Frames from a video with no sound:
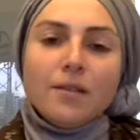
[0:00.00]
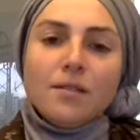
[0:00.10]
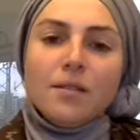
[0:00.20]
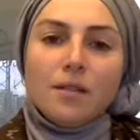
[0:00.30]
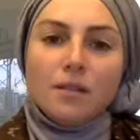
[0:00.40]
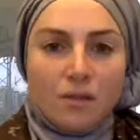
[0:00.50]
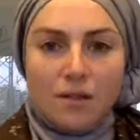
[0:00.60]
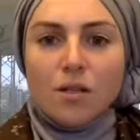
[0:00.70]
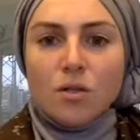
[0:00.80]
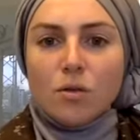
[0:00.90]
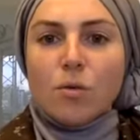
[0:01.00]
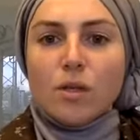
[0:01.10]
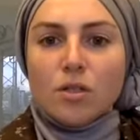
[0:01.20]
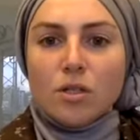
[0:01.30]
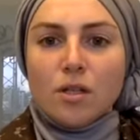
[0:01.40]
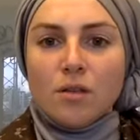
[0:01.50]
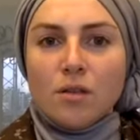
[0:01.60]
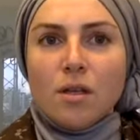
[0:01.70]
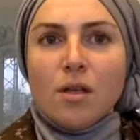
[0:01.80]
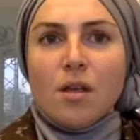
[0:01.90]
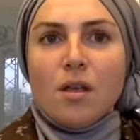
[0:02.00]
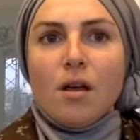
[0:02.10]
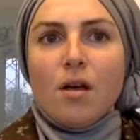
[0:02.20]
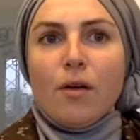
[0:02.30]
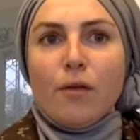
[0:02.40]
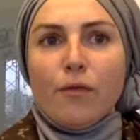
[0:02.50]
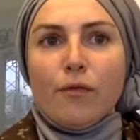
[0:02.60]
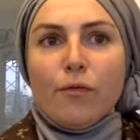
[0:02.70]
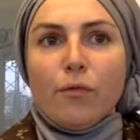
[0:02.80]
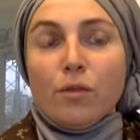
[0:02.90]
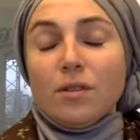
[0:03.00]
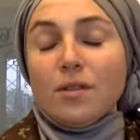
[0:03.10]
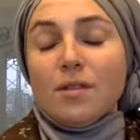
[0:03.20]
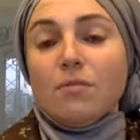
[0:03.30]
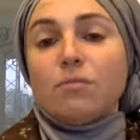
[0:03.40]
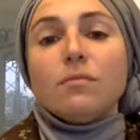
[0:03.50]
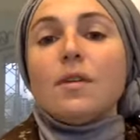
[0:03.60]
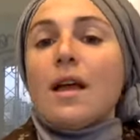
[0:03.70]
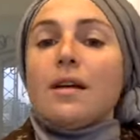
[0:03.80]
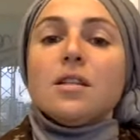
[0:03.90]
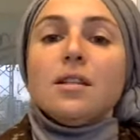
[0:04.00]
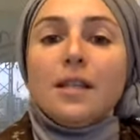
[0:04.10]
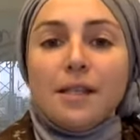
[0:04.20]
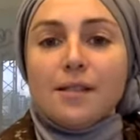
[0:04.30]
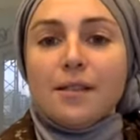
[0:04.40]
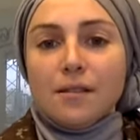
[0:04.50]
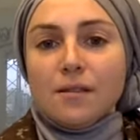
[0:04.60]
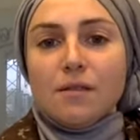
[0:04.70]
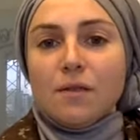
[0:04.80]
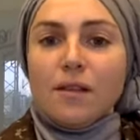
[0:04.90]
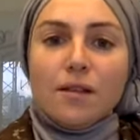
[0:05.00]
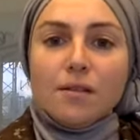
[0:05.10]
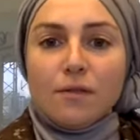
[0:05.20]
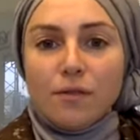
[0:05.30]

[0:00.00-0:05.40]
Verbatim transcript: to the initial question of, well, does it actually exist, right? That's the 1st